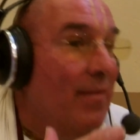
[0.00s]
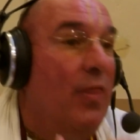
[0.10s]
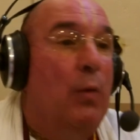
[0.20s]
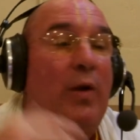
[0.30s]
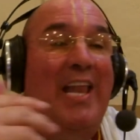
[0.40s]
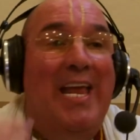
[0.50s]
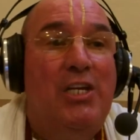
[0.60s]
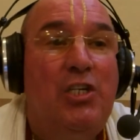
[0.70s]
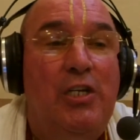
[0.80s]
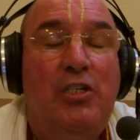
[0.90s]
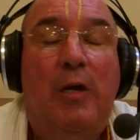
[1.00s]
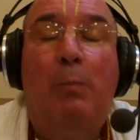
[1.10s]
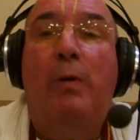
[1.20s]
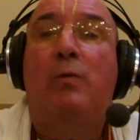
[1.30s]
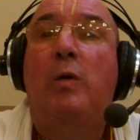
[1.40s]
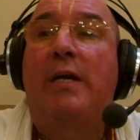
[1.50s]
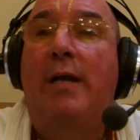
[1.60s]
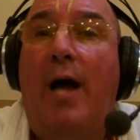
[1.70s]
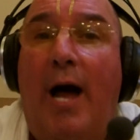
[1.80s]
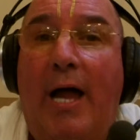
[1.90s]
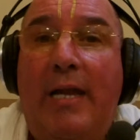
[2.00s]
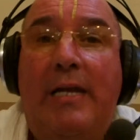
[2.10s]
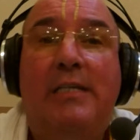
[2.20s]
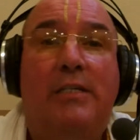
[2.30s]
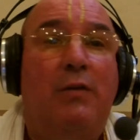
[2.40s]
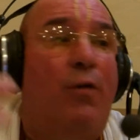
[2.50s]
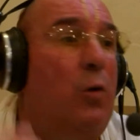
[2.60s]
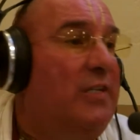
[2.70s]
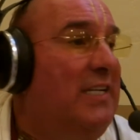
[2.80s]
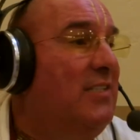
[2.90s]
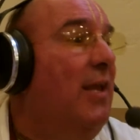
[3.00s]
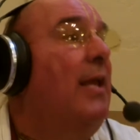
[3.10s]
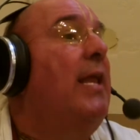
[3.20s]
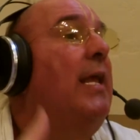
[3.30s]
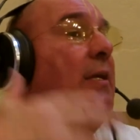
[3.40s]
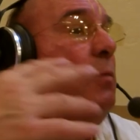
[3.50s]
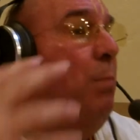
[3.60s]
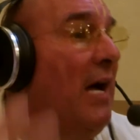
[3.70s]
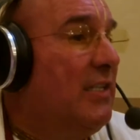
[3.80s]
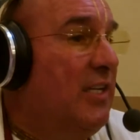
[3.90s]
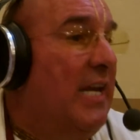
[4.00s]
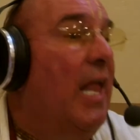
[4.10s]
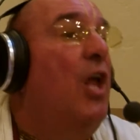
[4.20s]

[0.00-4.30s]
The relationship between God and his devotees is bhakti,